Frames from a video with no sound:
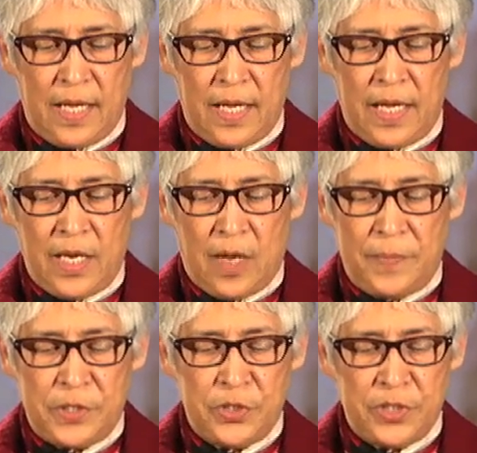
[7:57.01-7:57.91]
an
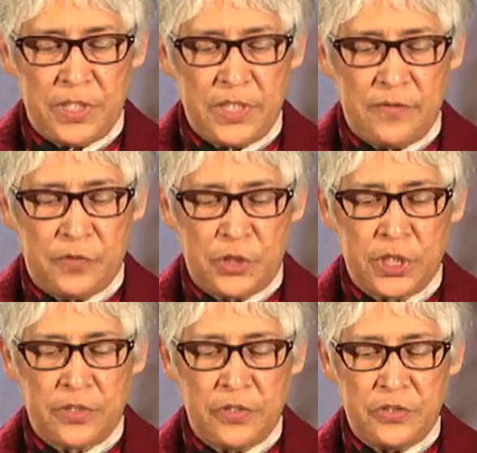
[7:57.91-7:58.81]
opportunity for
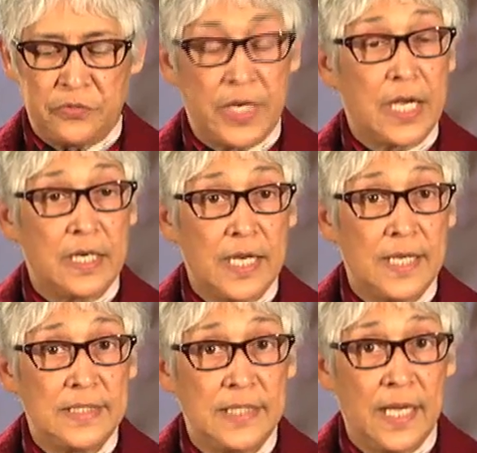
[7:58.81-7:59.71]
children to
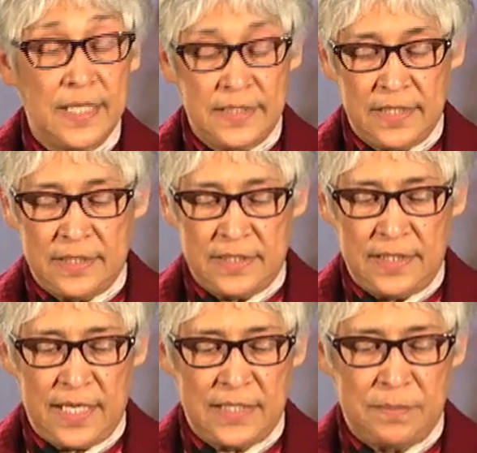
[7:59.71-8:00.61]
recognize their
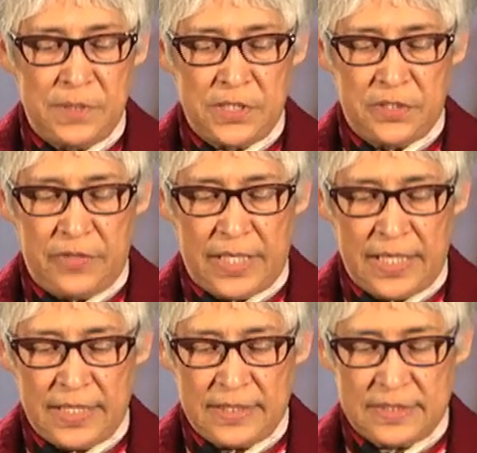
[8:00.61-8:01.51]
identity as missionary
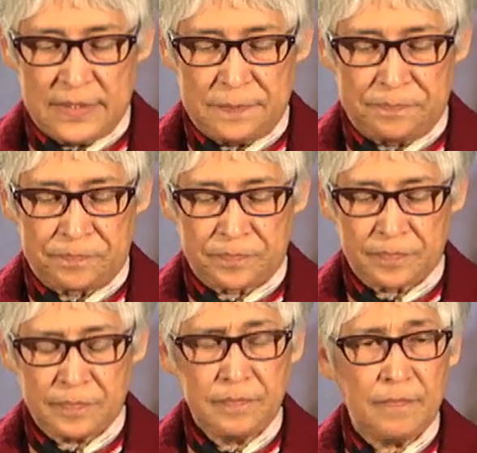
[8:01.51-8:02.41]
kids.
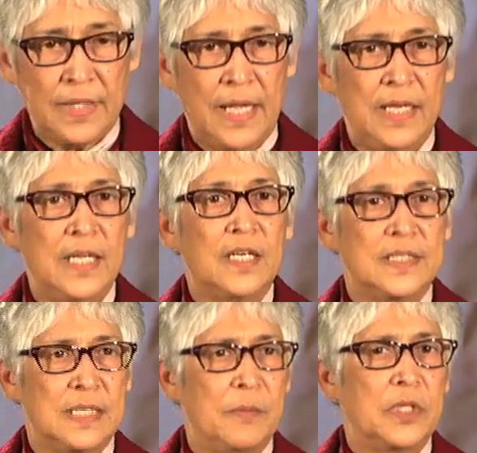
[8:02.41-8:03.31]
And here are
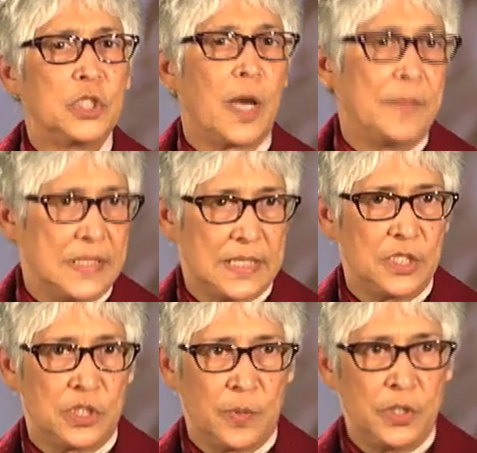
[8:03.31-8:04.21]
some of the topics I just want